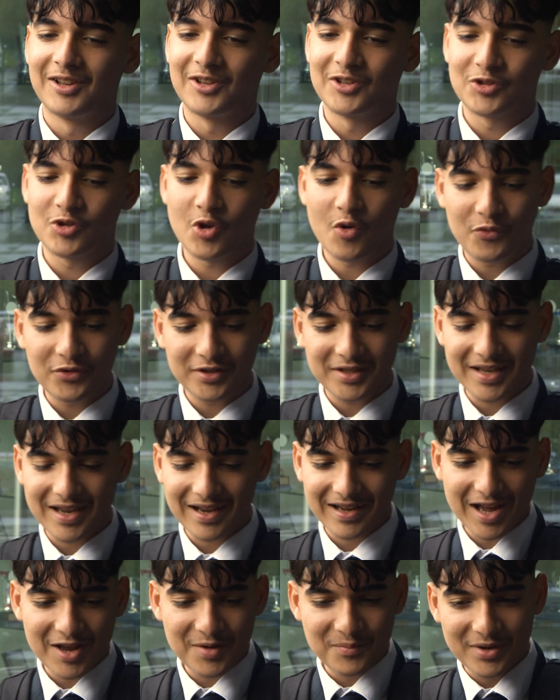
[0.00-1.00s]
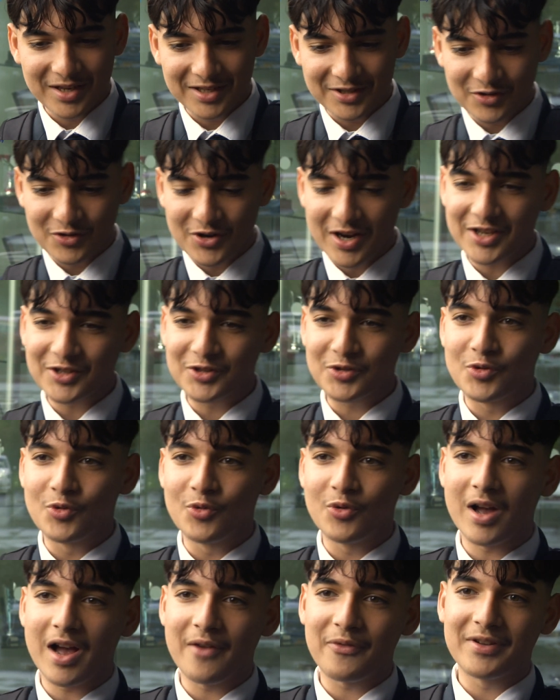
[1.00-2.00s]
Salford City Academy is a great
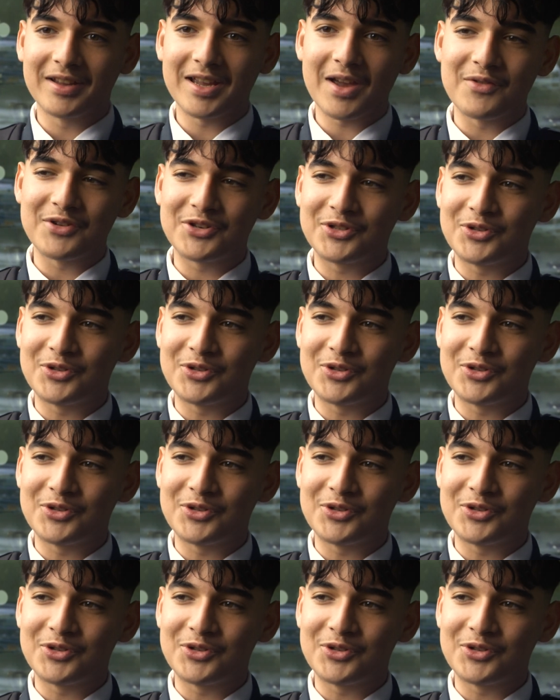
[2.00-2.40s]
school. I think every